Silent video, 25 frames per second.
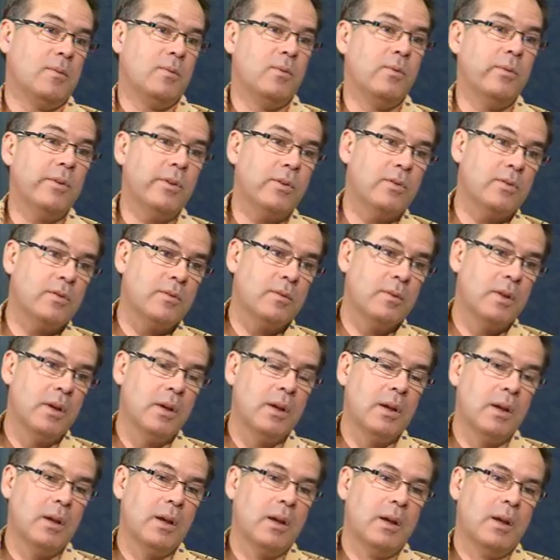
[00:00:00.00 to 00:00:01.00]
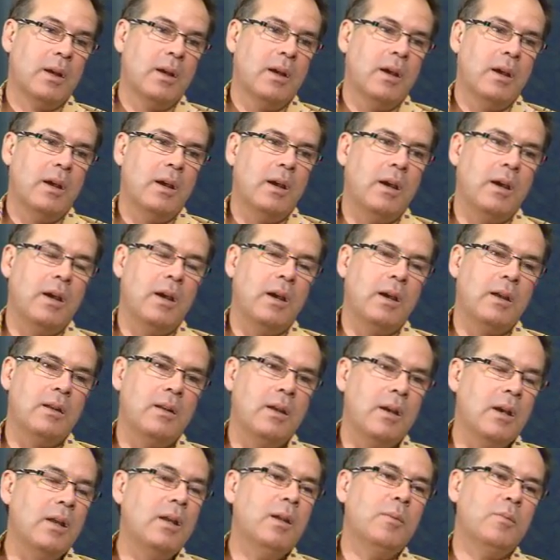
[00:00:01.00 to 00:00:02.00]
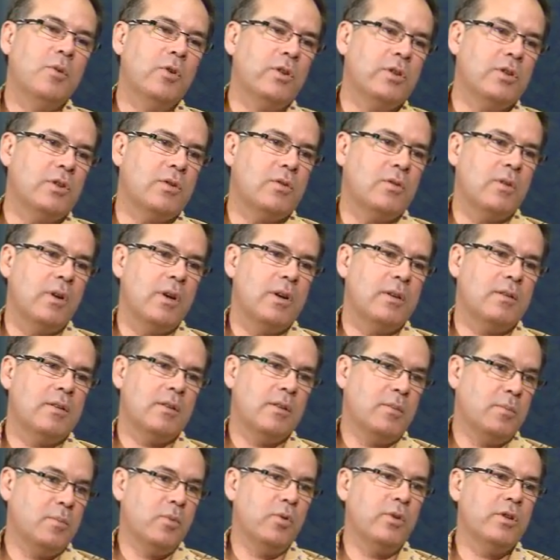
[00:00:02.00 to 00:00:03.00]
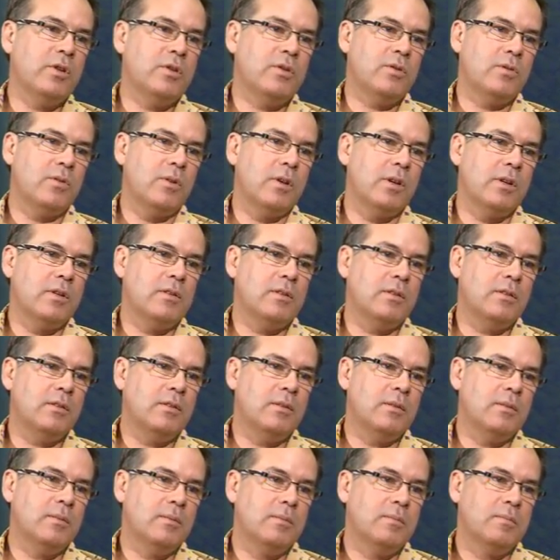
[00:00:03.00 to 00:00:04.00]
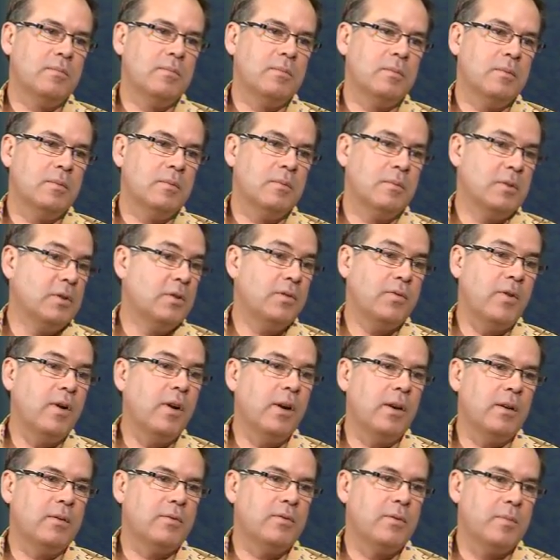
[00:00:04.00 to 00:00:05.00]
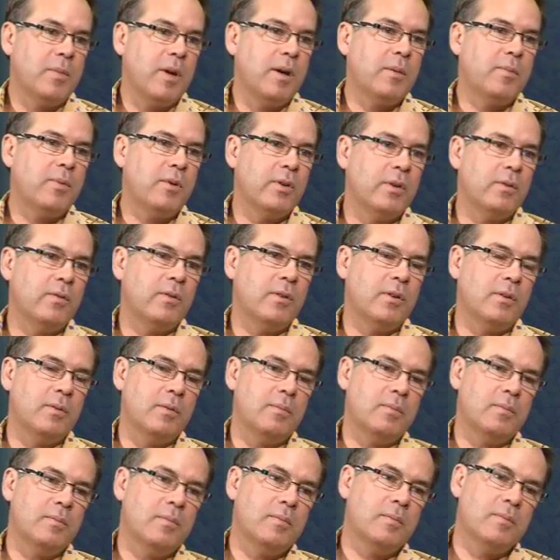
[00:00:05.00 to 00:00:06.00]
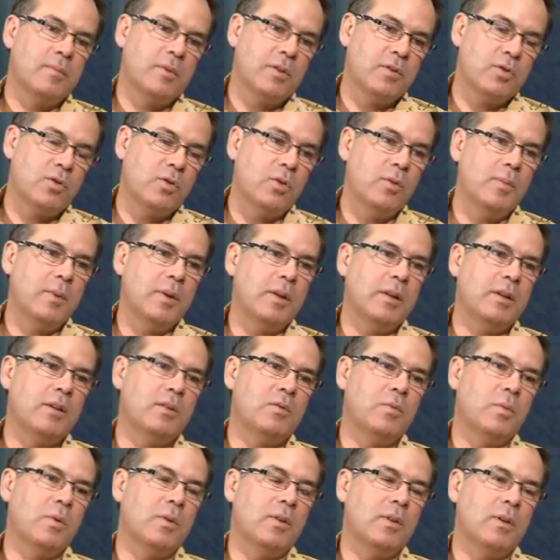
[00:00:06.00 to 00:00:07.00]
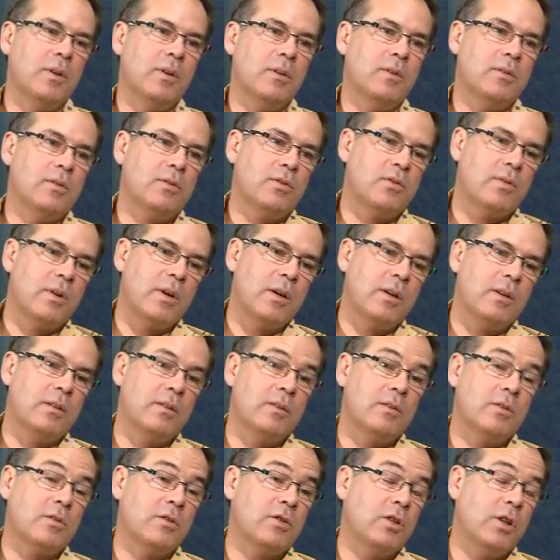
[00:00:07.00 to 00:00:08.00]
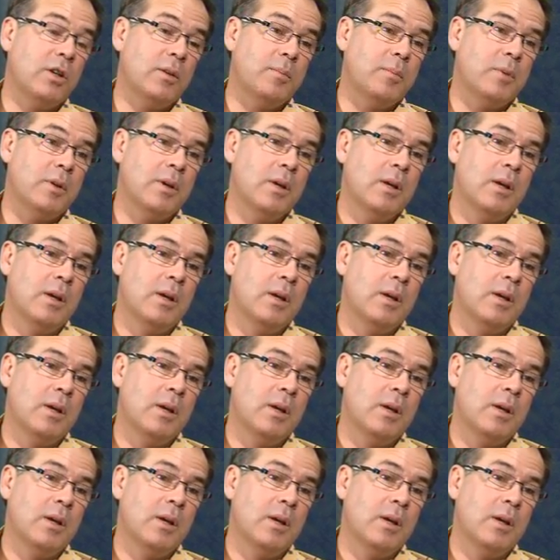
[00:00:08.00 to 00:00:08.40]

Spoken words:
oils. Mm-hmm. And any moisturiser that moisturises is fine from our point of view. But sorboline is well known in Australia. It's cheap.